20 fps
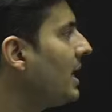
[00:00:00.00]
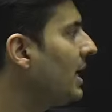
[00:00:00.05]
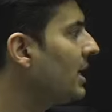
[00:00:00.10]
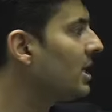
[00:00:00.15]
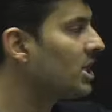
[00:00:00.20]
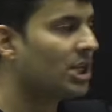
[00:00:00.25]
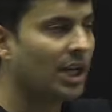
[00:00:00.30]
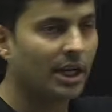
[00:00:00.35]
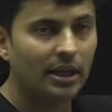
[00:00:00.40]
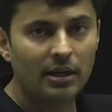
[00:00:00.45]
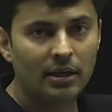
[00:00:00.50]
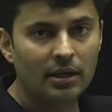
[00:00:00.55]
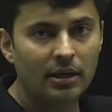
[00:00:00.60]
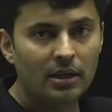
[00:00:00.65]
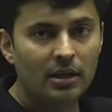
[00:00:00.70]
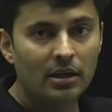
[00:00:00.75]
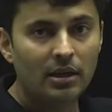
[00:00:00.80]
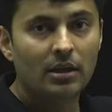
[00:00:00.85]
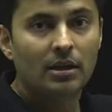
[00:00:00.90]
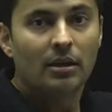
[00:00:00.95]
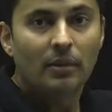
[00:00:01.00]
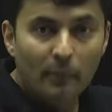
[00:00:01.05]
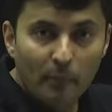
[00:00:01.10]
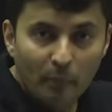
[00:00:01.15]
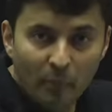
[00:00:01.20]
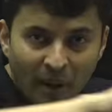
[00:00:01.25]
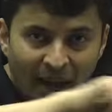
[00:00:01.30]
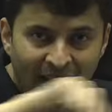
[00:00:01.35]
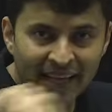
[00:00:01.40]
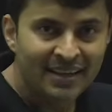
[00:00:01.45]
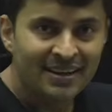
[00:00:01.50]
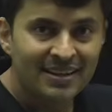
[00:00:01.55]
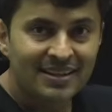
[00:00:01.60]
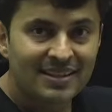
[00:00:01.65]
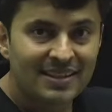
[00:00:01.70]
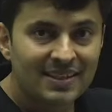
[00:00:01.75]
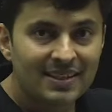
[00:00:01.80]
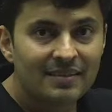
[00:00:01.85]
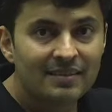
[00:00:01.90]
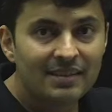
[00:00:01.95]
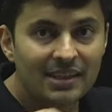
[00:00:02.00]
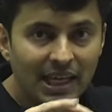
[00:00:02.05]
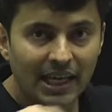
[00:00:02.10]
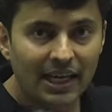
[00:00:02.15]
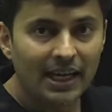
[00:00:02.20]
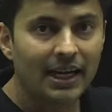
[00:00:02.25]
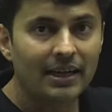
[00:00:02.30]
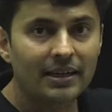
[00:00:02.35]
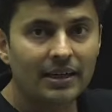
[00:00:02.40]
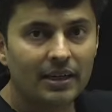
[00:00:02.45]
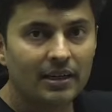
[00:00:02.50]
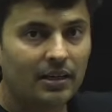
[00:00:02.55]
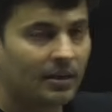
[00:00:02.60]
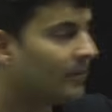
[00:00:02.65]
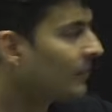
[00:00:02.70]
shell, minus negated